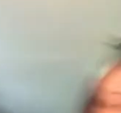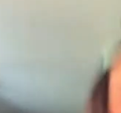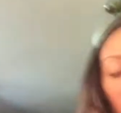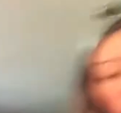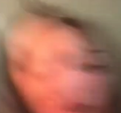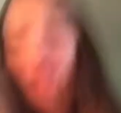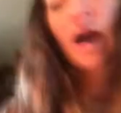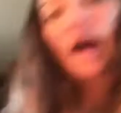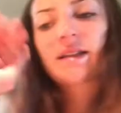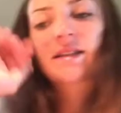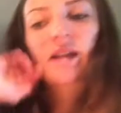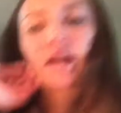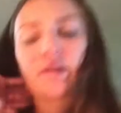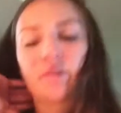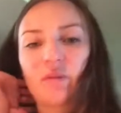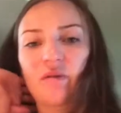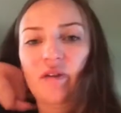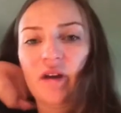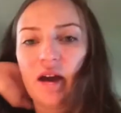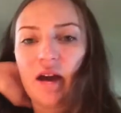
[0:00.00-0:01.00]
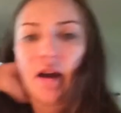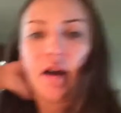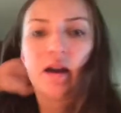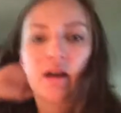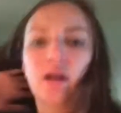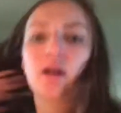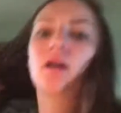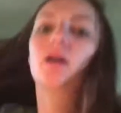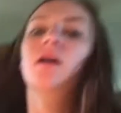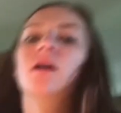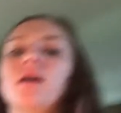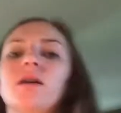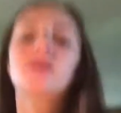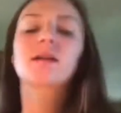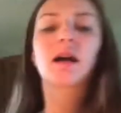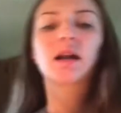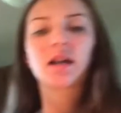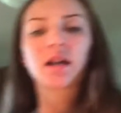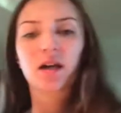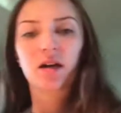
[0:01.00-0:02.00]
last type of egg, it's
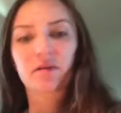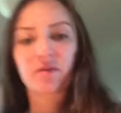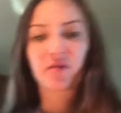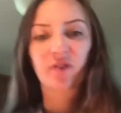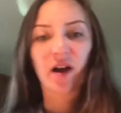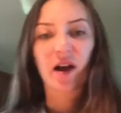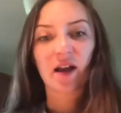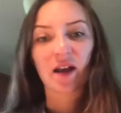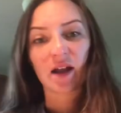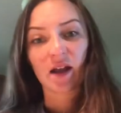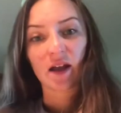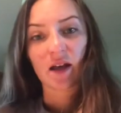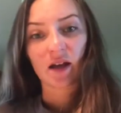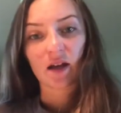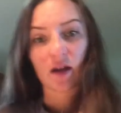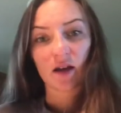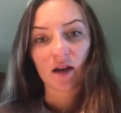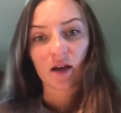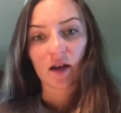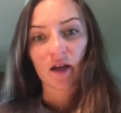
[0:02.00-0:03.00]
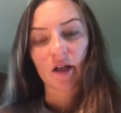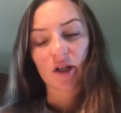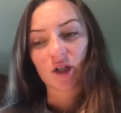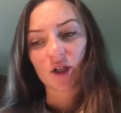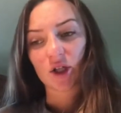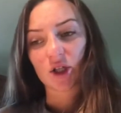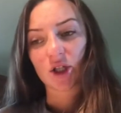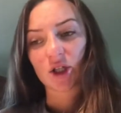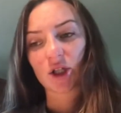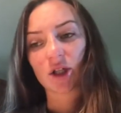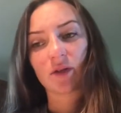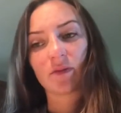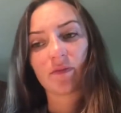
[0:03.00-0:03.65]
kind of like a fried egg-ish,